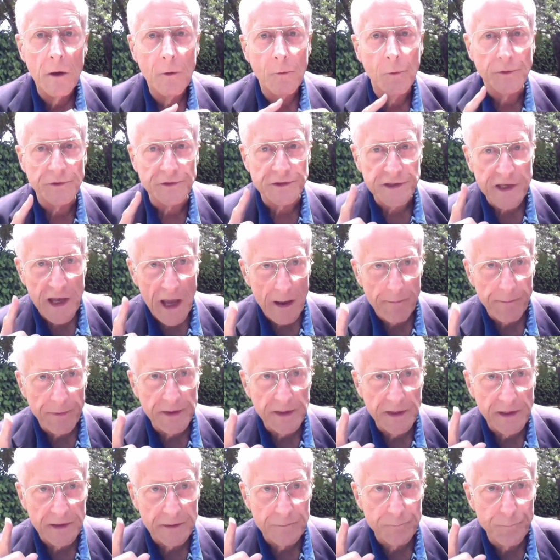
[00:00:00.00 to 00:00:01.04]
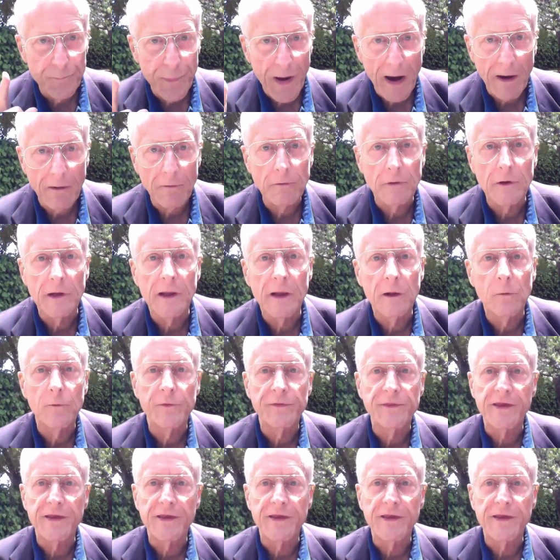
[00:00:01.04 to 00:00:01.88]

which is happening in parallel with